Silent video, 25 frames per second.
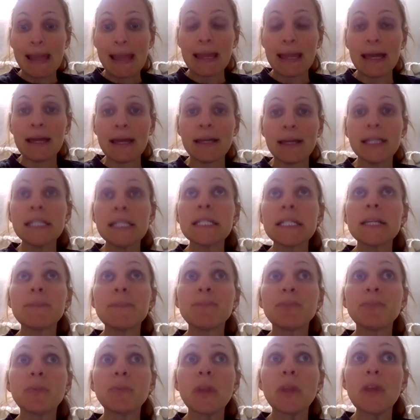And
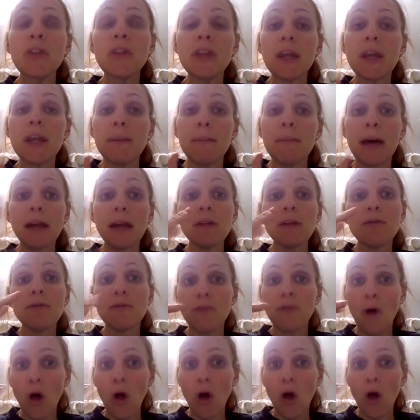the amount
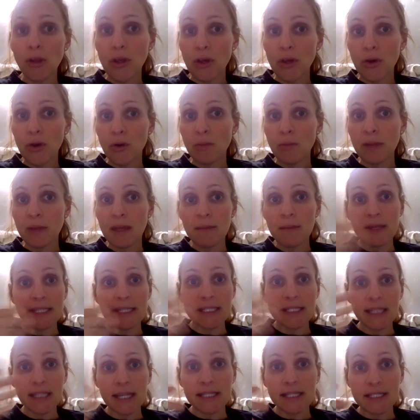of volume can be
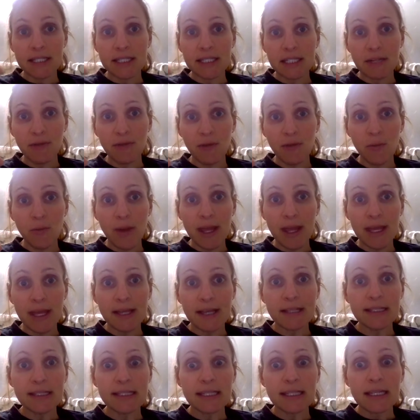sliced in different
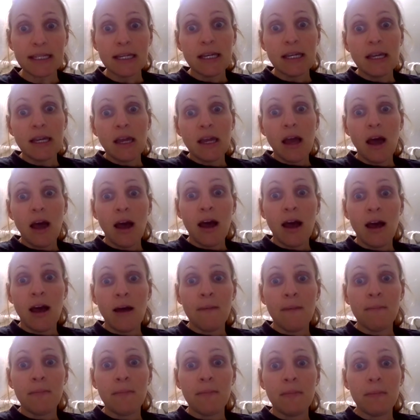ways.
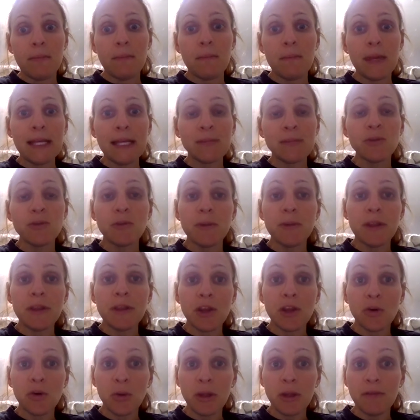It would be
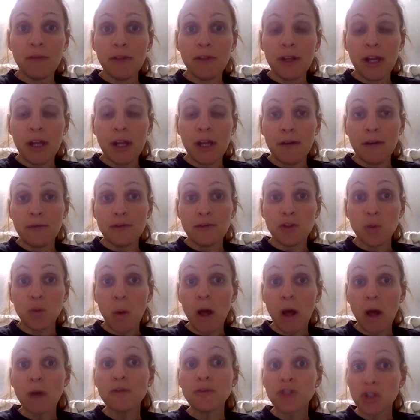the equivalent of
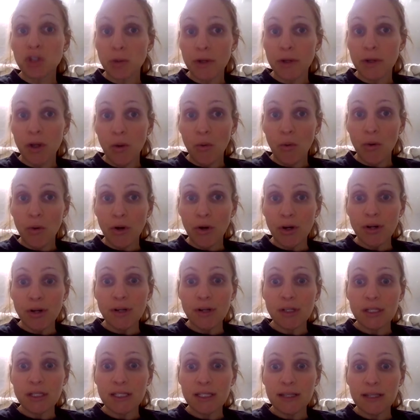12 trio
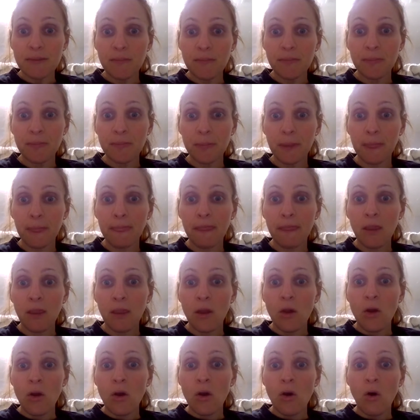orders
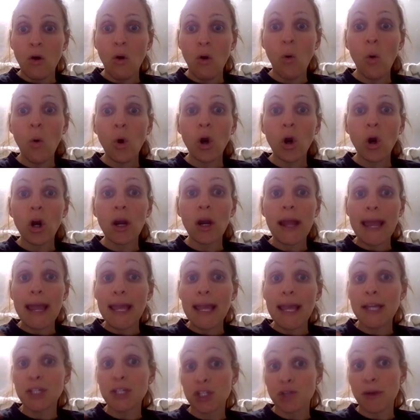or
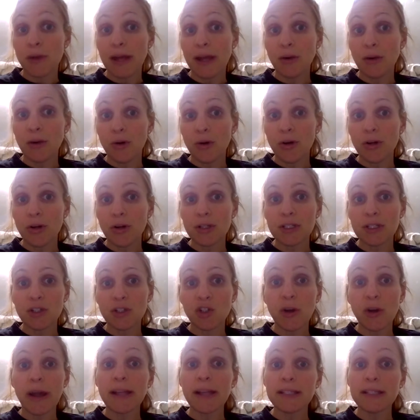8 shred orders.
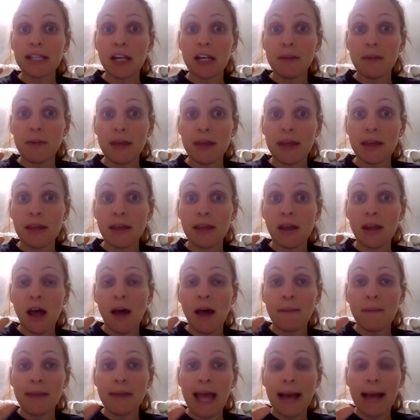Shred is going to be
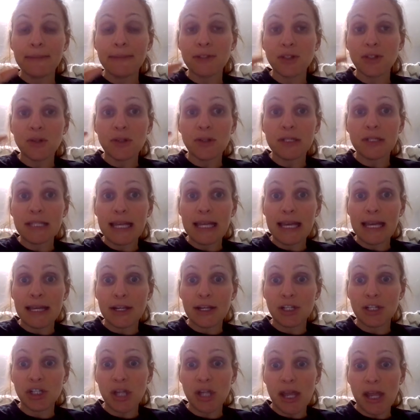capsules
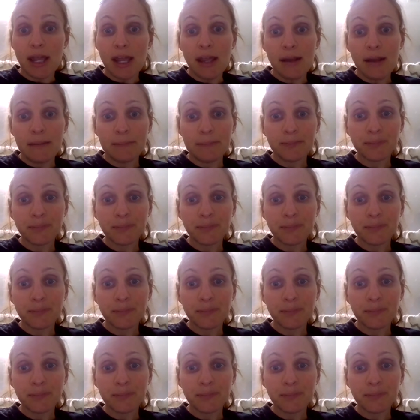and a shake.